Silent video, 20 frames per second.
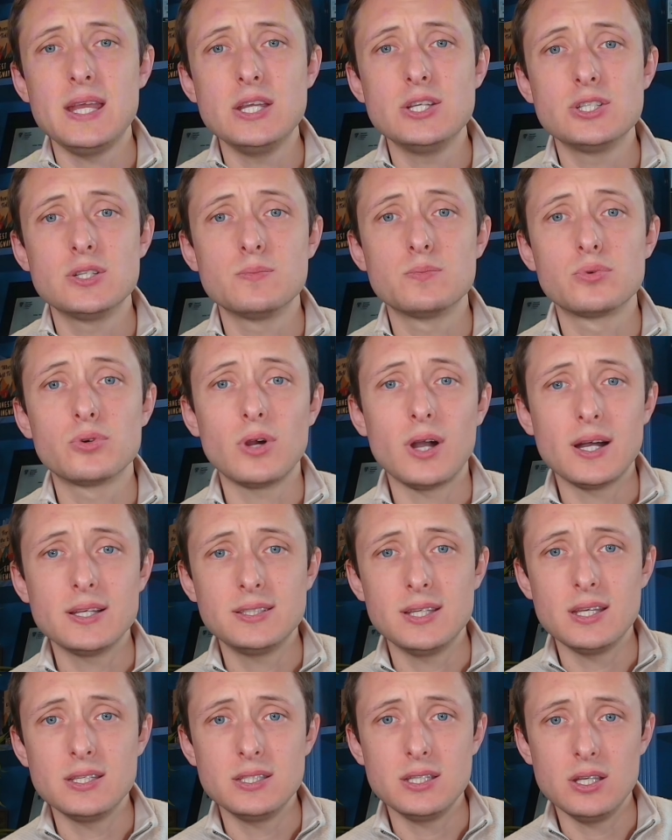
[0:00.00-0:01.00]

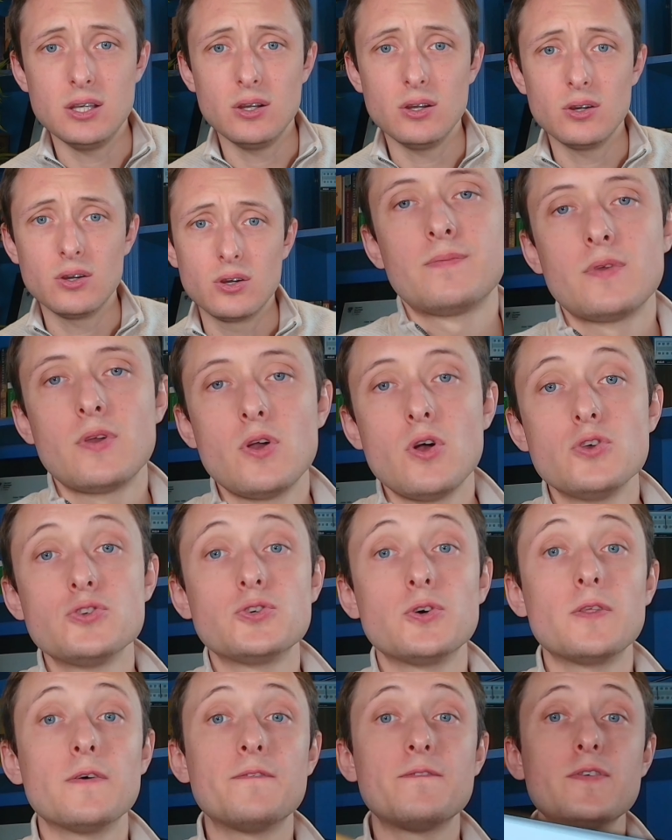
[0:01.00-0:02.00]
process here. So
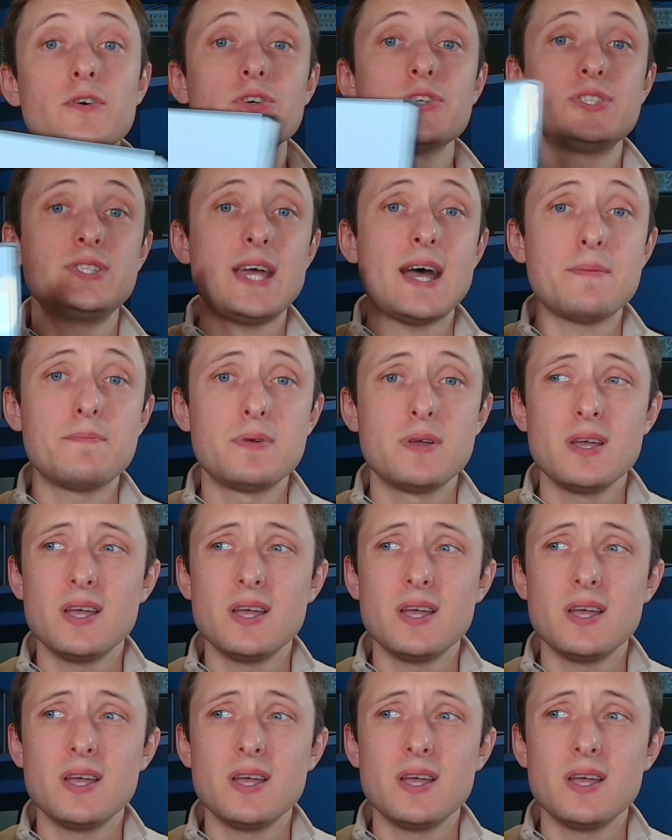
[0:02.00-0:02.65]
the first step